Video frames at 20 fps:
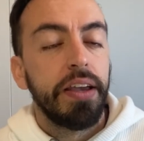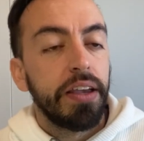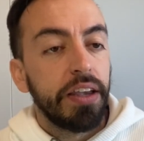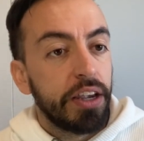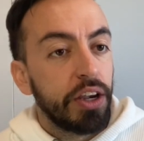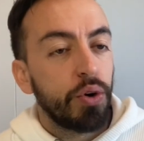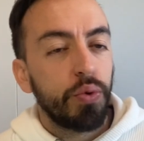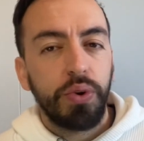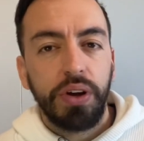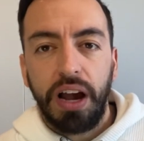
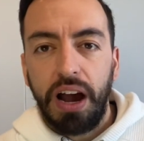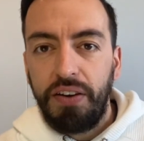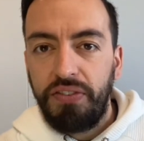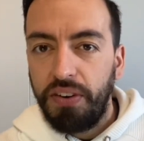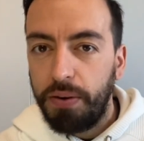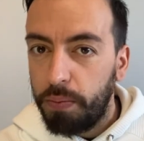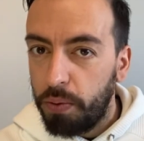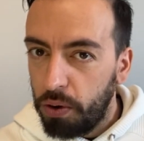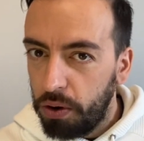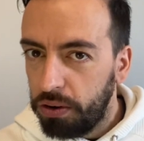Here we have
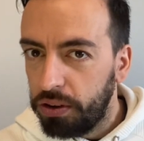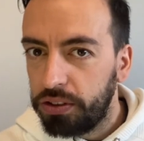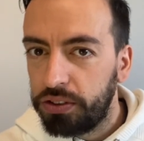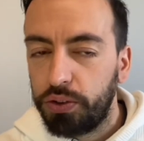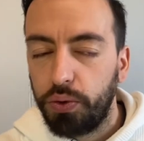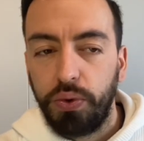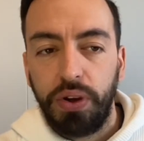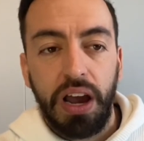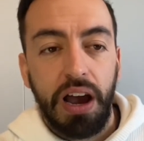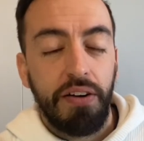a
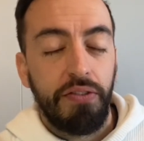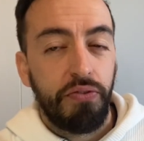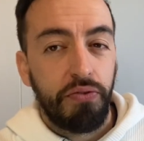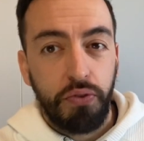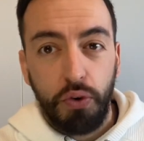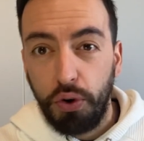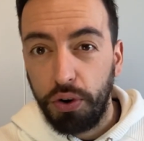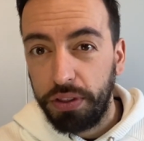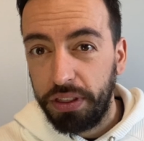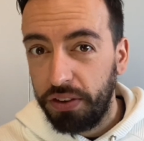box, we have
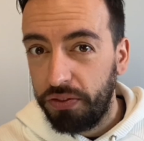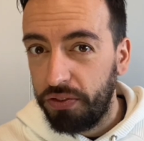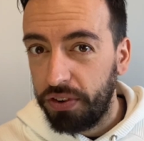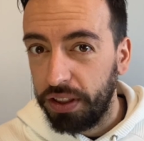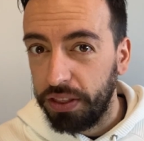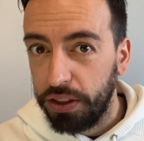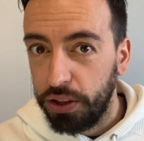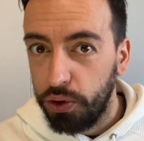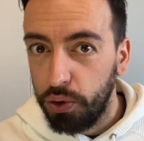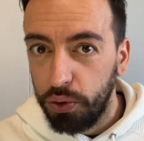4
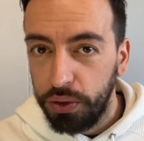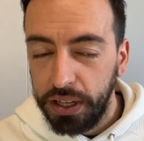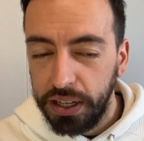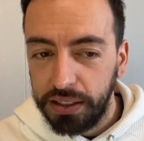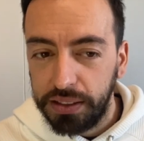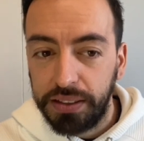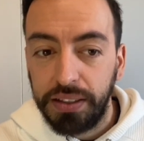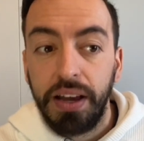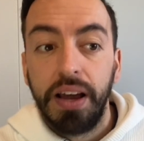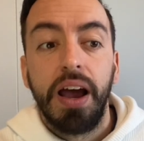different
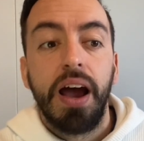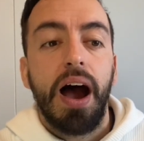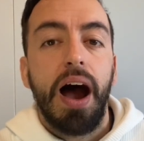units,